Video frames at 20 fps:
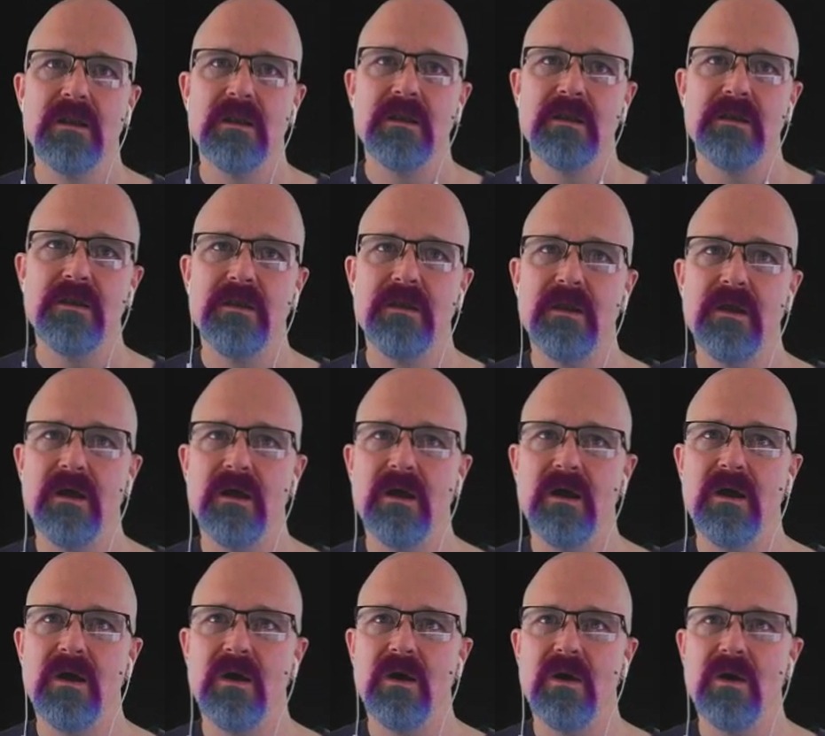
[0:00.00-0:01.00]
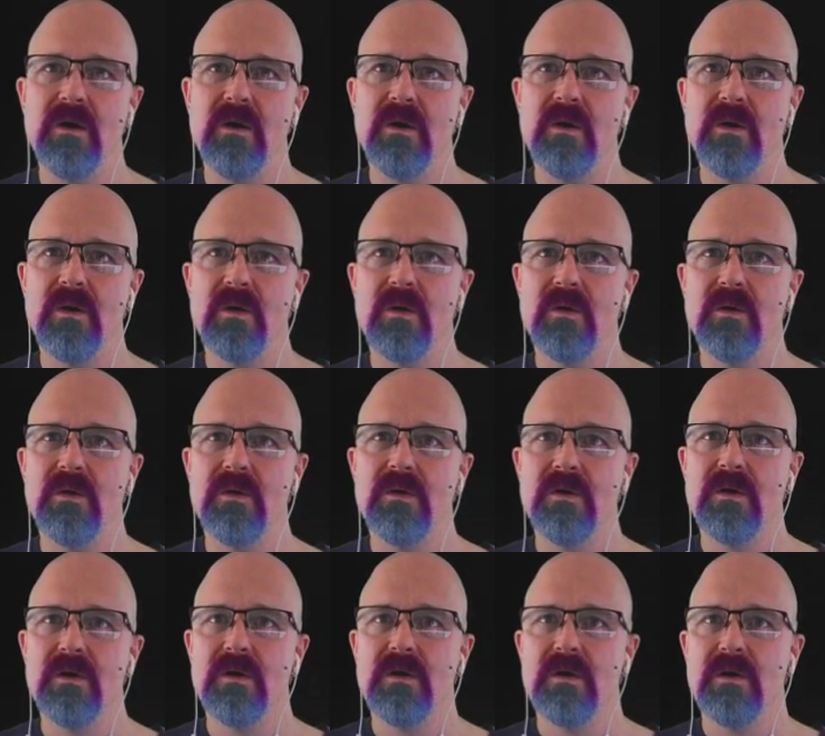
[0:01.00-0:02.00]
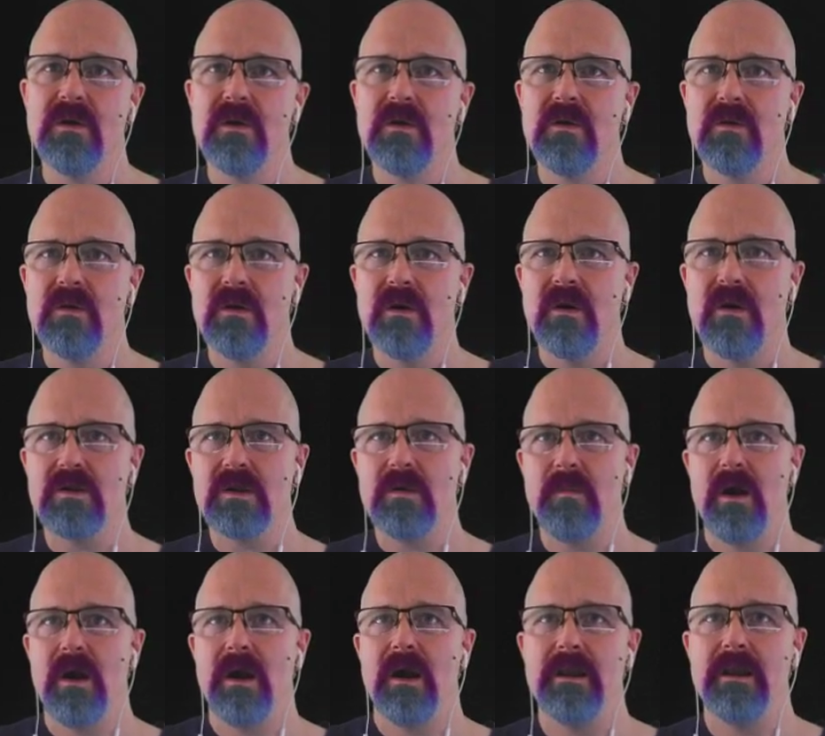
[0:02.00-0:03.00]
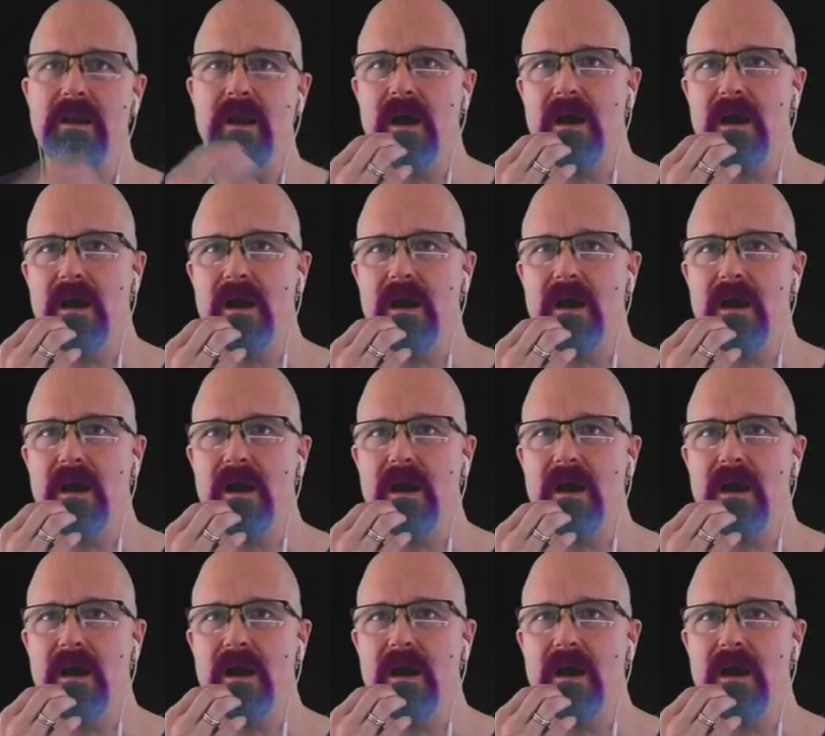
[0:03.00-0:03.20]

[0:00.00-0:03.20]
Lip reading: No. Oh, come on. I